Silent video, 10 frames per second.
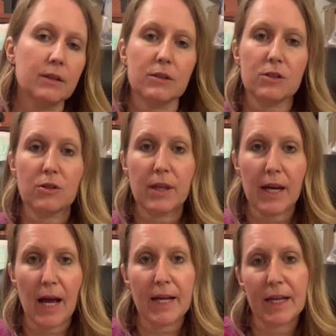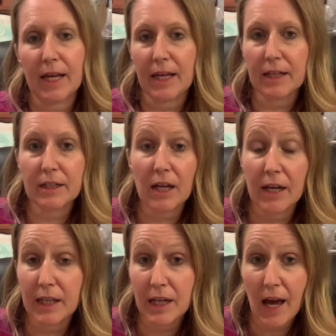so that I can cut
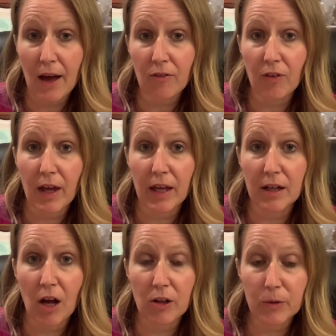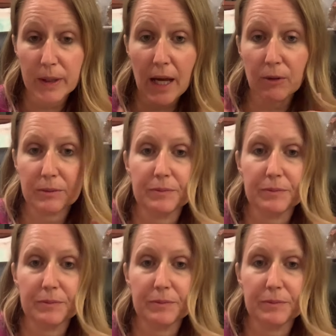it in half and hollow it out.